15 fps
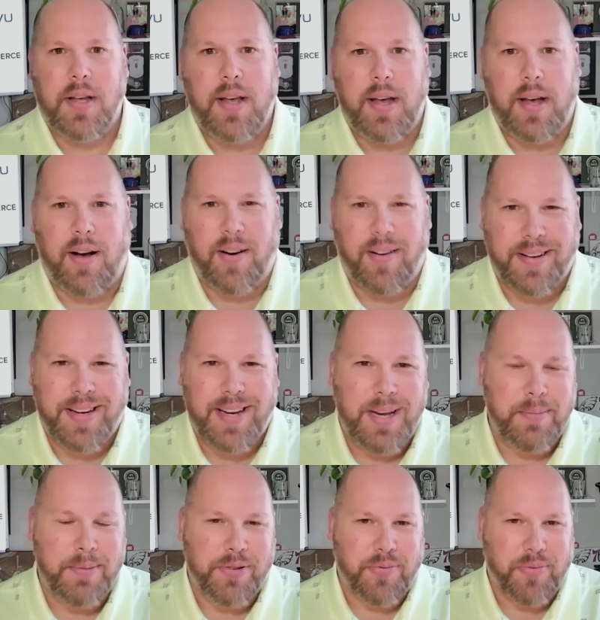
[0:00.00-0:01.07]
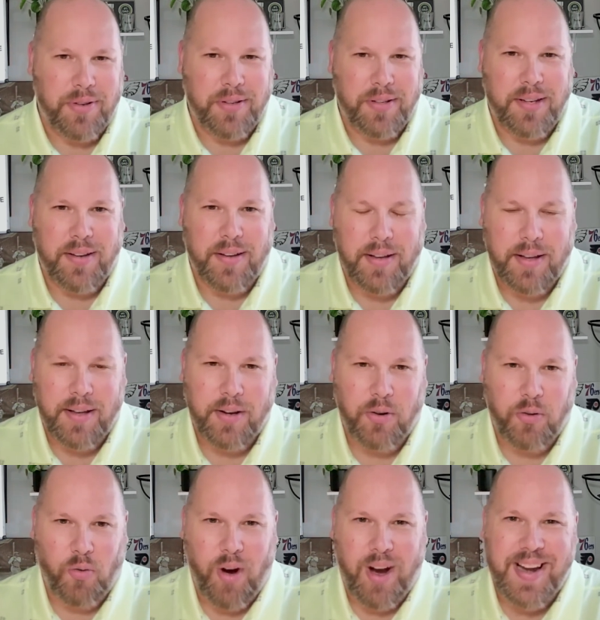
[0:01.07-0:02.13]
Our team is really
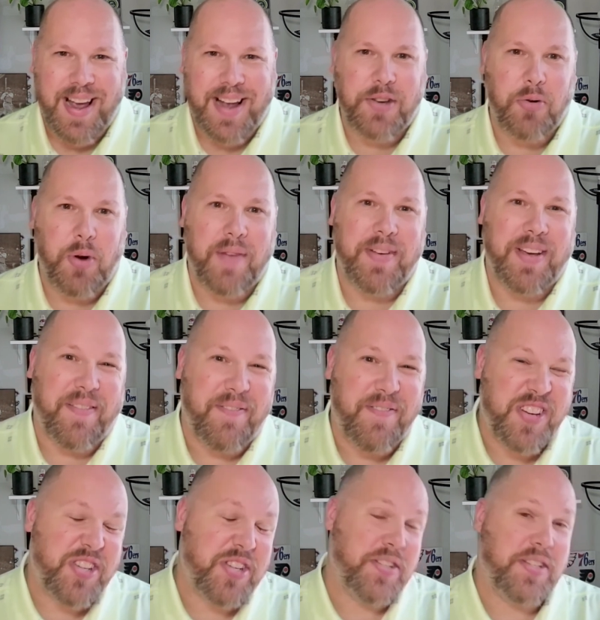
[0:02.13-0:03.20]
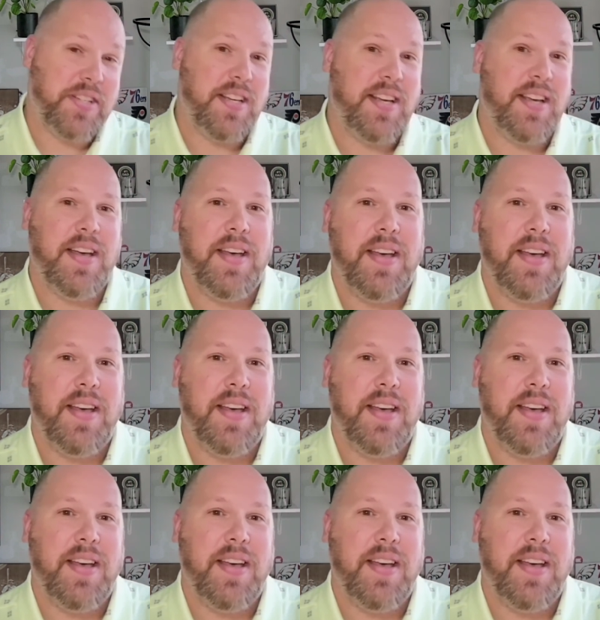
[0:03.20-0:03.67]
great at driving efficiency